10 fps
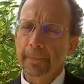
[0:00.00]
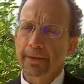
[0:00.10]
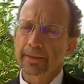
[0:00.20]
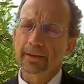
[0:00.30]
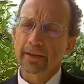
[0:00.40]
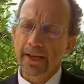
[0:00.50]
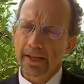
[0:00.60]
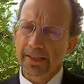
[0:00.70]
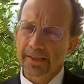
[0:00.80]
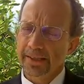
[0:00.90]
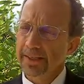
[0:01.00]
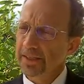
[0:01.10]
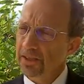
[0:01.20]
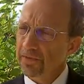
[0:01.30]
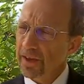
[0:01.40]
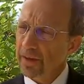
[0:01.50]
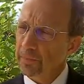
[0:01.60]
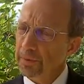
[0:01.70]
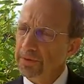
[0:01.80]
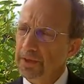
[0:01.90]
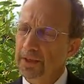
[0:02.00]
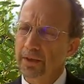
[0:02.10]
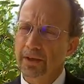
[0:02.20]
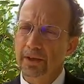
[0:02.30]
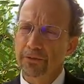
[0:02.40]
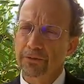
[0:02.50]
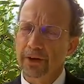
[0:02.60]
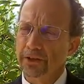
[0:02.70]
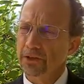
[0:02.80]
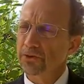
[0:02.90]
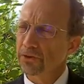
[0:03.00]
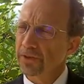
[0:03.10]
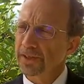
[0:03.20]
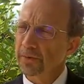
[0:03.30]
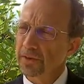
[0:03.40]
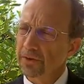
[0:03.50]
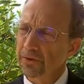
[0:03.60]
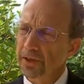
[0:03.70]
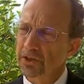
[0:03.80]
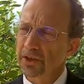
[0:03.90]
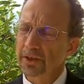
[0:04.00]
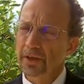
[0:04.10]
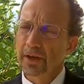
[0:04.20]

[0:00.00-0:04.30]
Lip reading: I think the heads are seized of that, particularly the threat to tourism in the region,